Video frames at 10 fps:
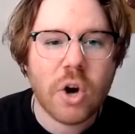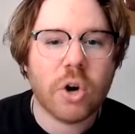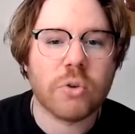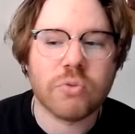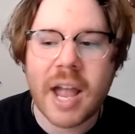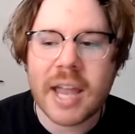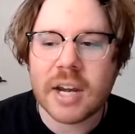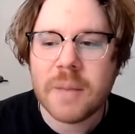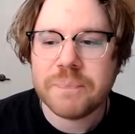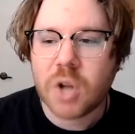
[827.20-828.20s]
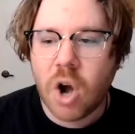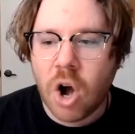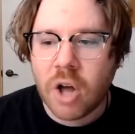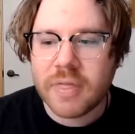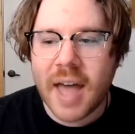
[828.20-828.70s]
right
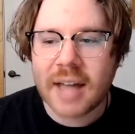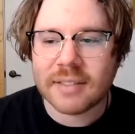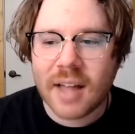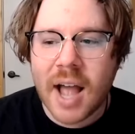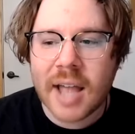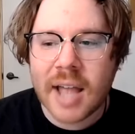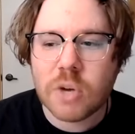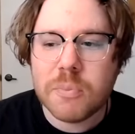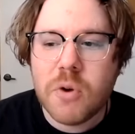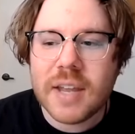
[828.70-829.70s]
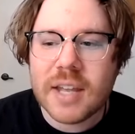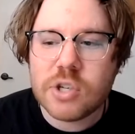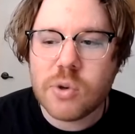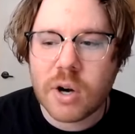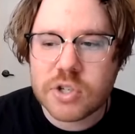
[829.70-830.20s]
on that line. So moving
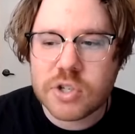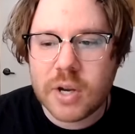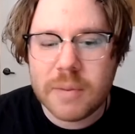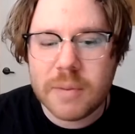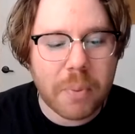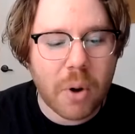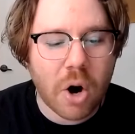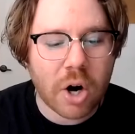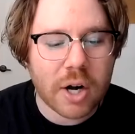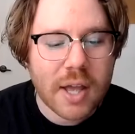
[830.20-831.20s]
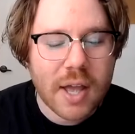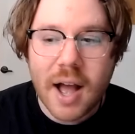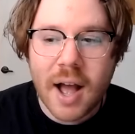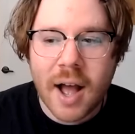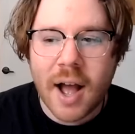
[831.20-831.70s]
into our streamer part
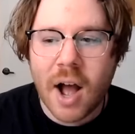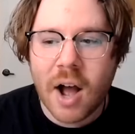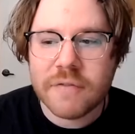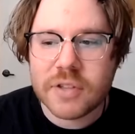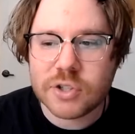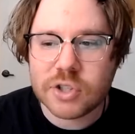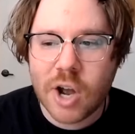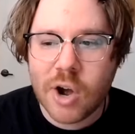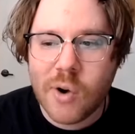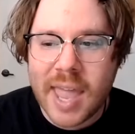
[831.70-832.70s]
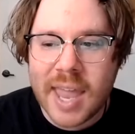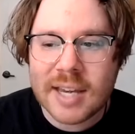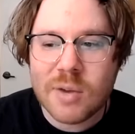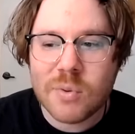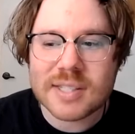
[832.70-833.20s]
of the show,
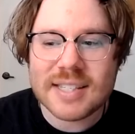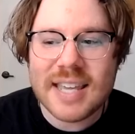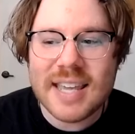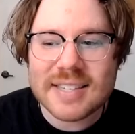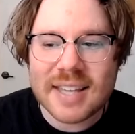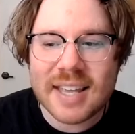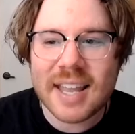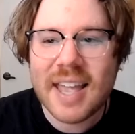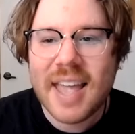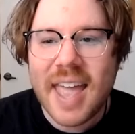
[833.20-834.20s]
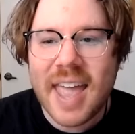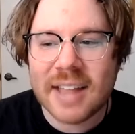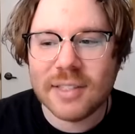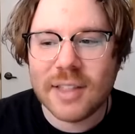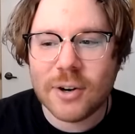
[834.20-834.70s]
Andy was teasing a
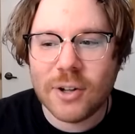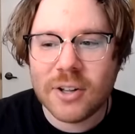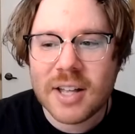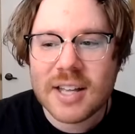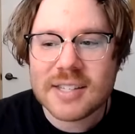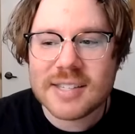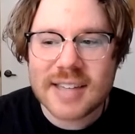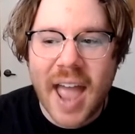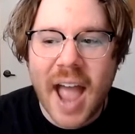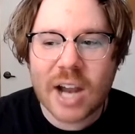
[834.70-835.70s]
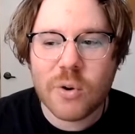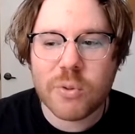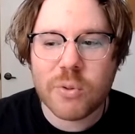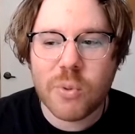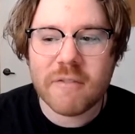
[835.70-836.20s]
little stack
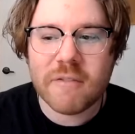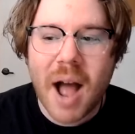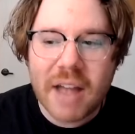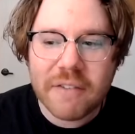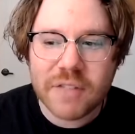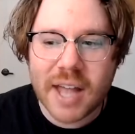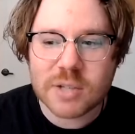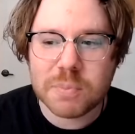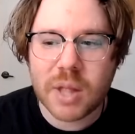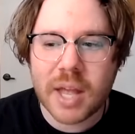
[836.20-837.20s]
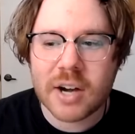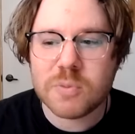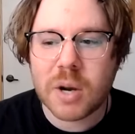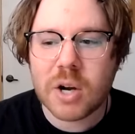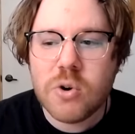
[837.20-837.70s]
with one of my flex players,
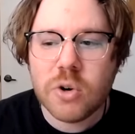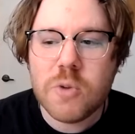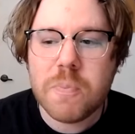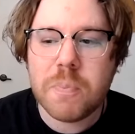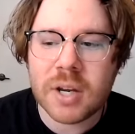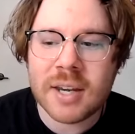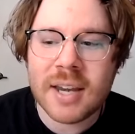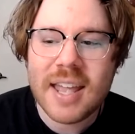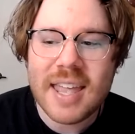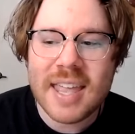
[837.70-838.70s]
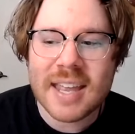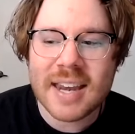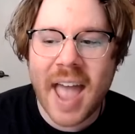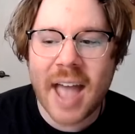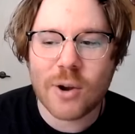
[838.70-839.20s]
but who are you putting in at